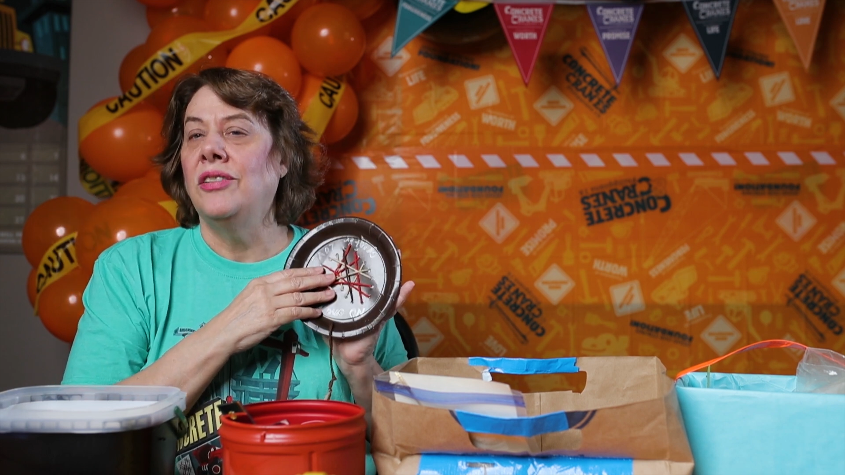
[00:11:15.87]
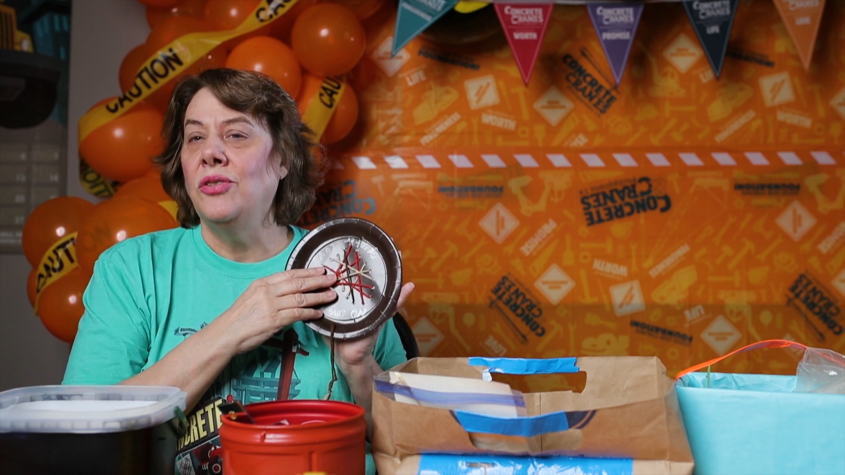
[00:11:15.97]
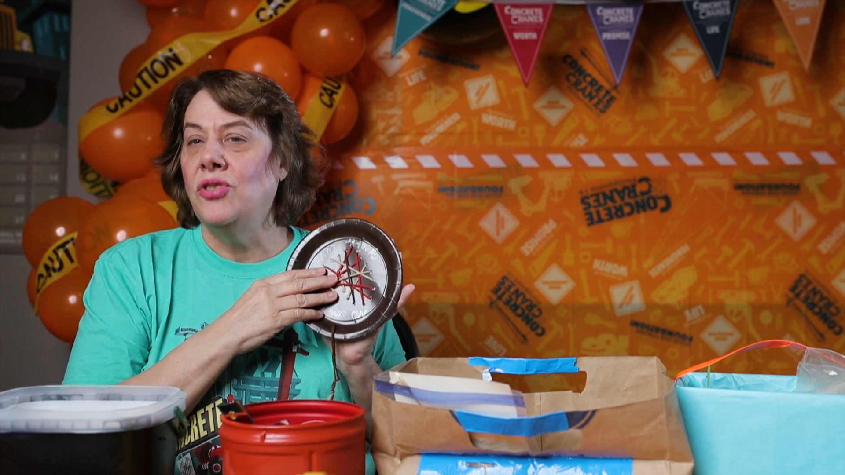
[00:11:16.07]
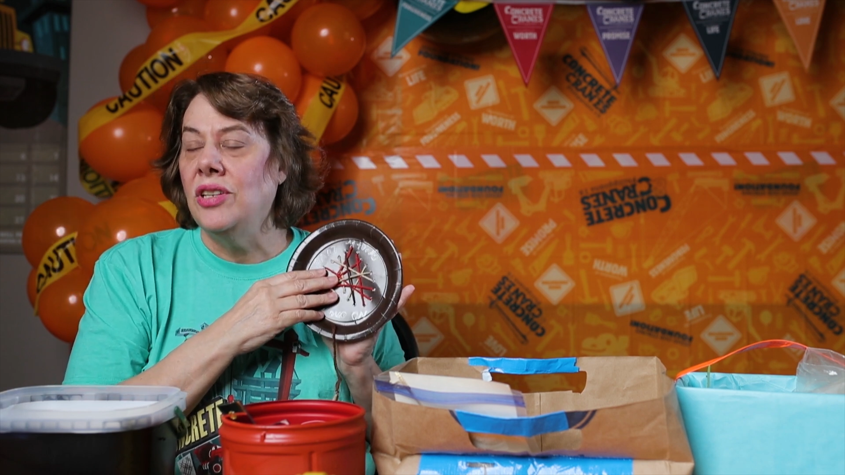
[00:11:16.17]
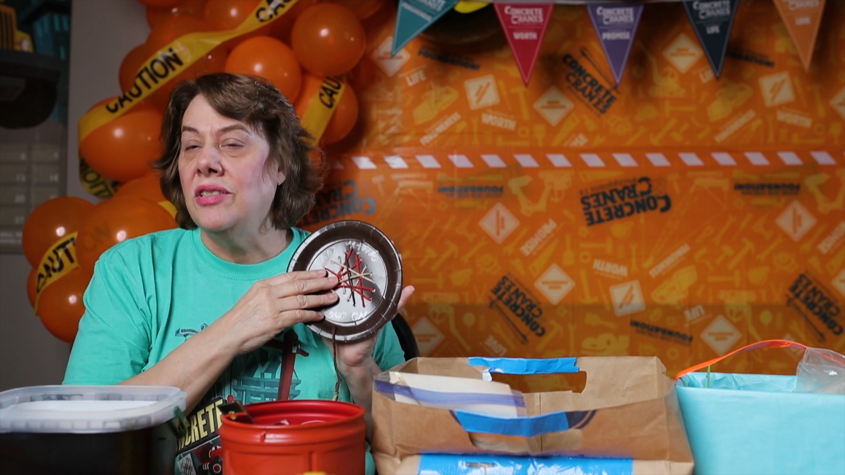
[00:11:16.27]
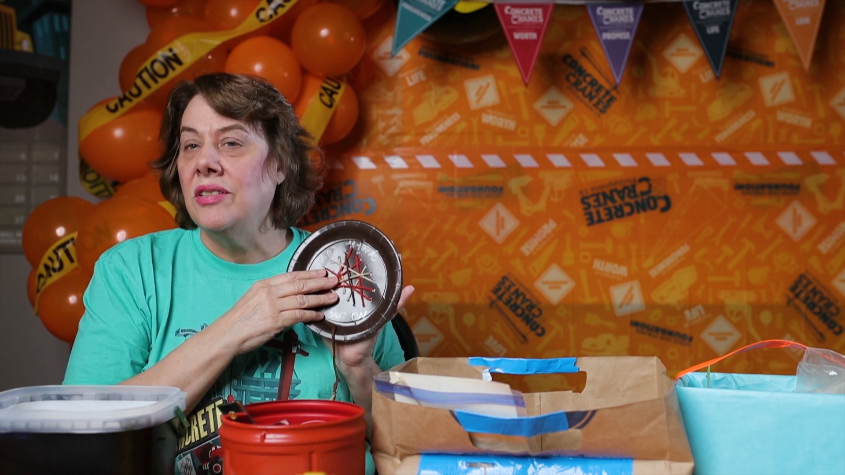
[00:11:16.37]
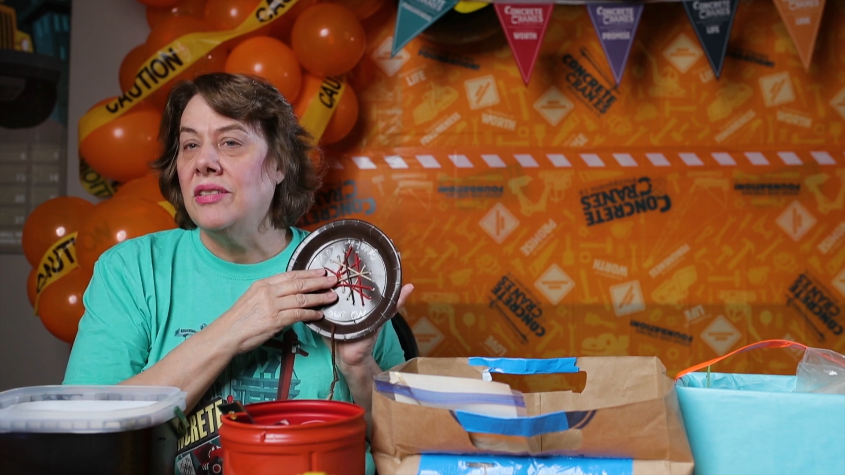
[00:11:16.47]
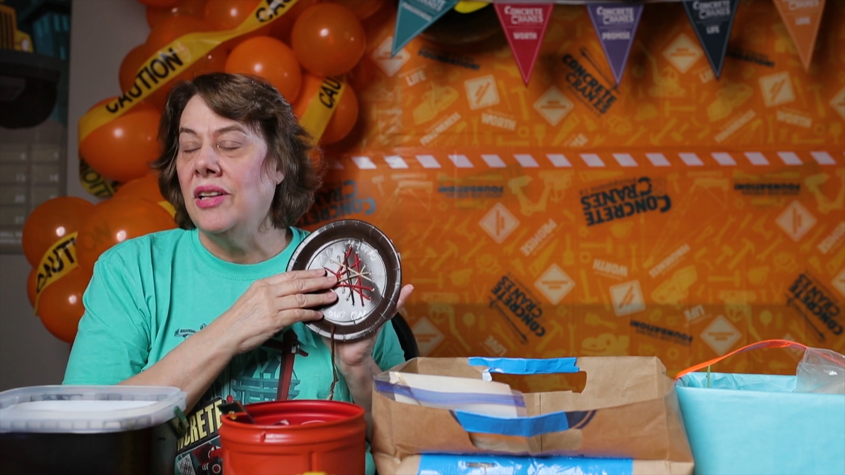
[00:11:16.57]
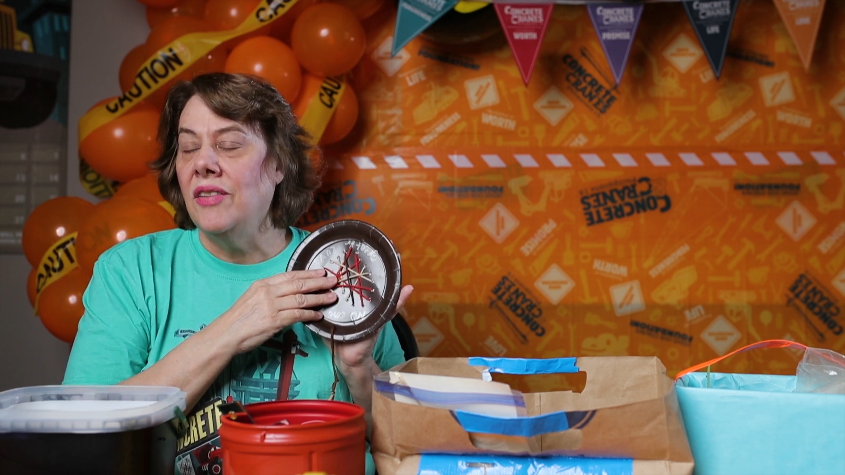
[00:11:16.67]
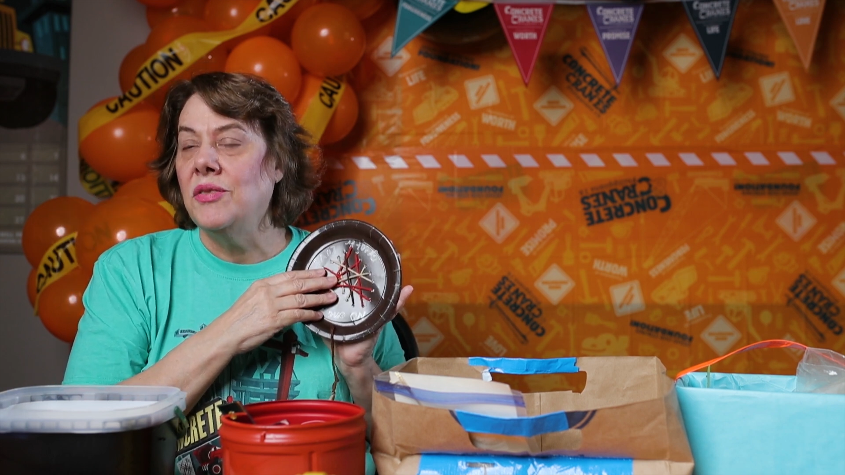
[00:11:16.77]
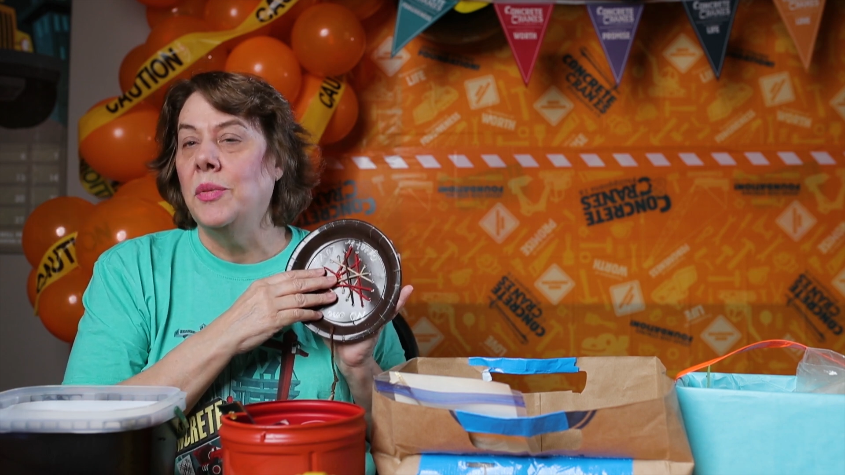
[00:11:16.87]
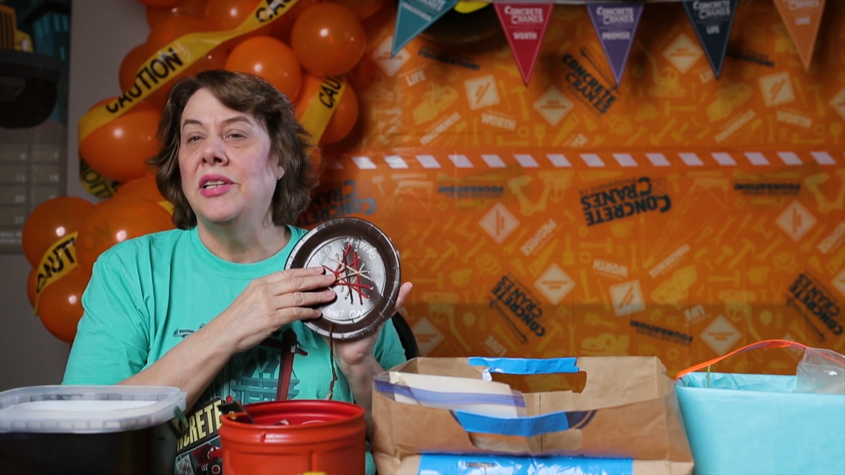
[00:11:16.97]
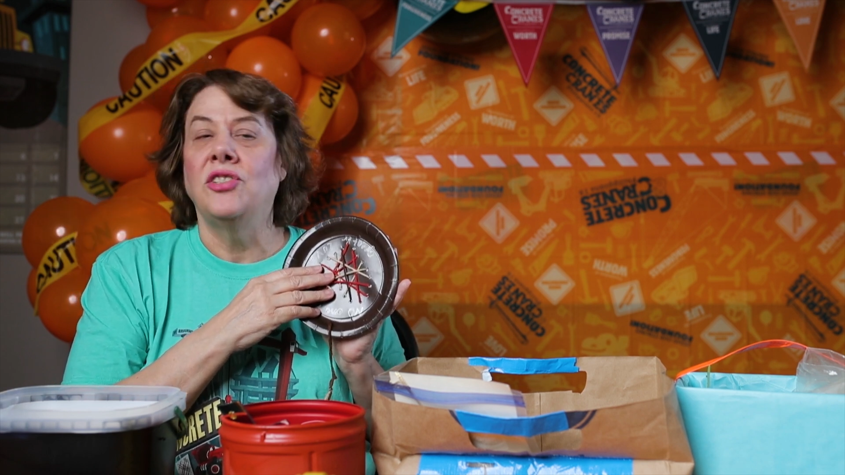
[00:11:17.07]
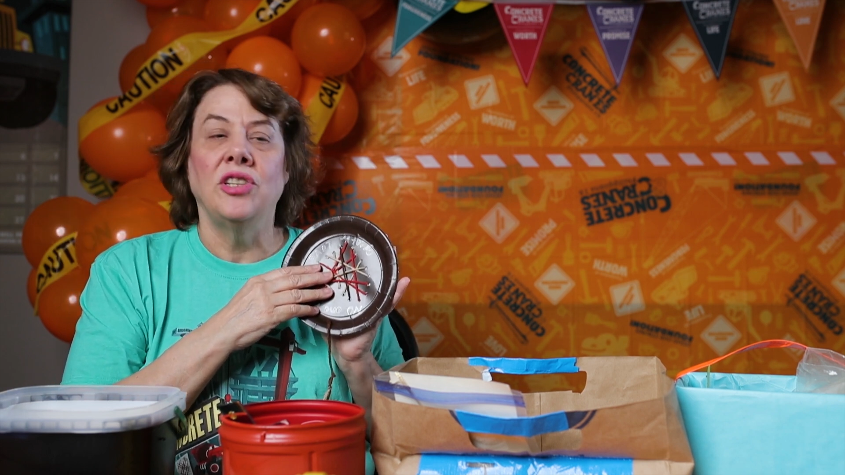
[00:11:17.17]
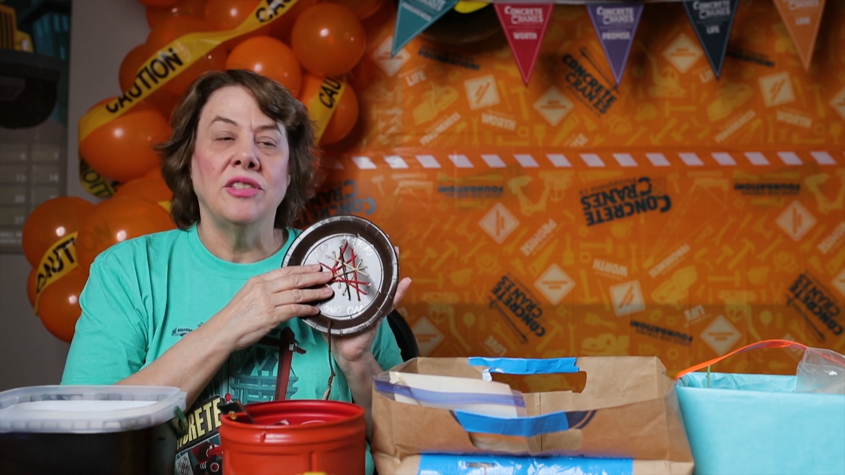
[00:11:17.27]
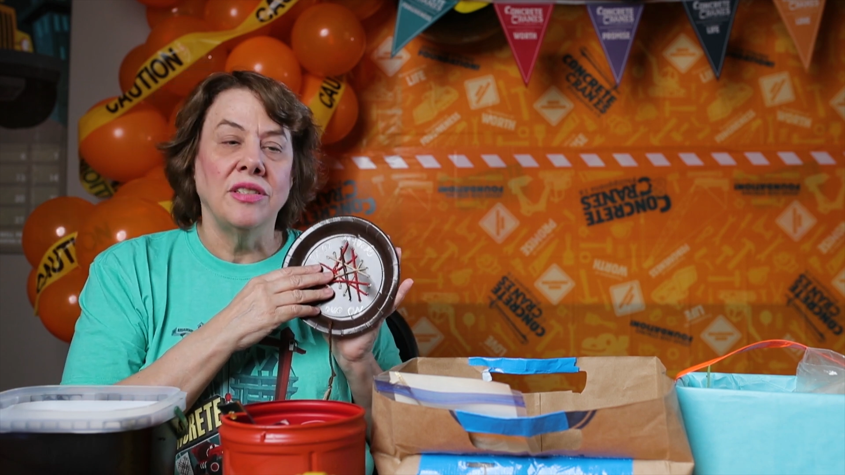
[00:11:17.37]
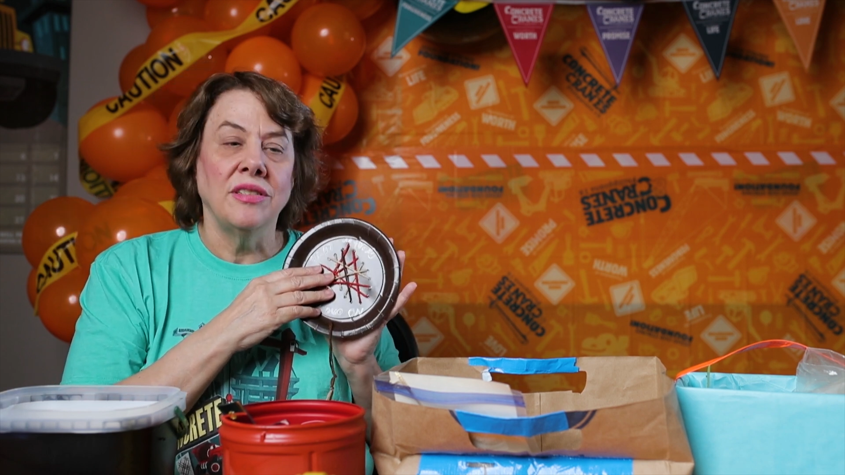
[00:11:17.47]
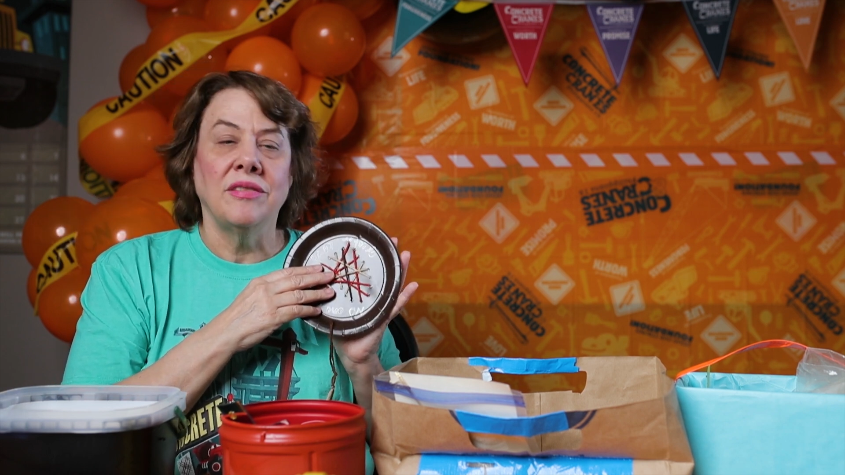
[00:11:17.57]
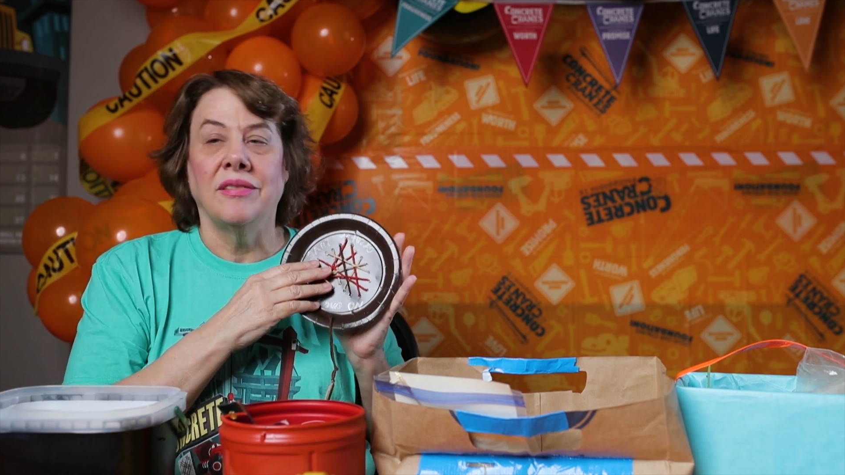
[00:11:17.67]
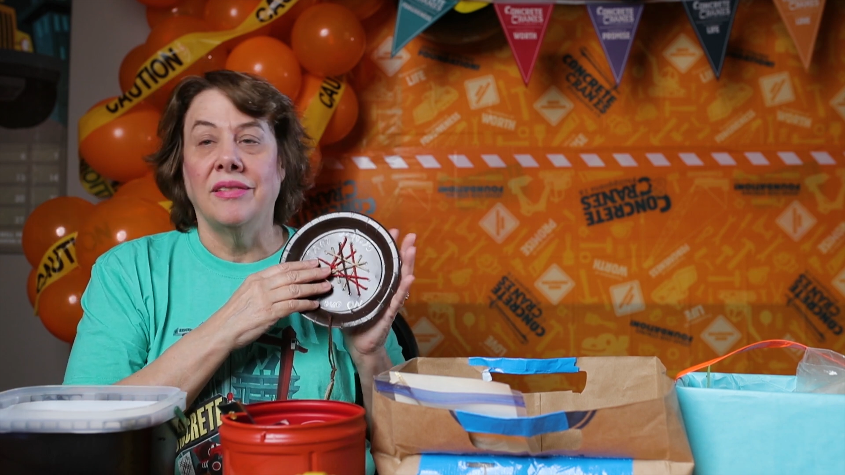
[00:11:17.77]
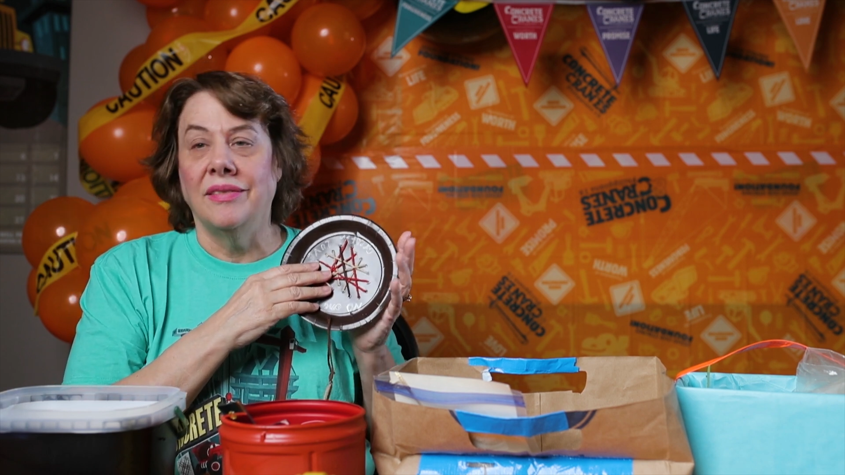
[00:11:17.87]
do Jesus loves me, Jesus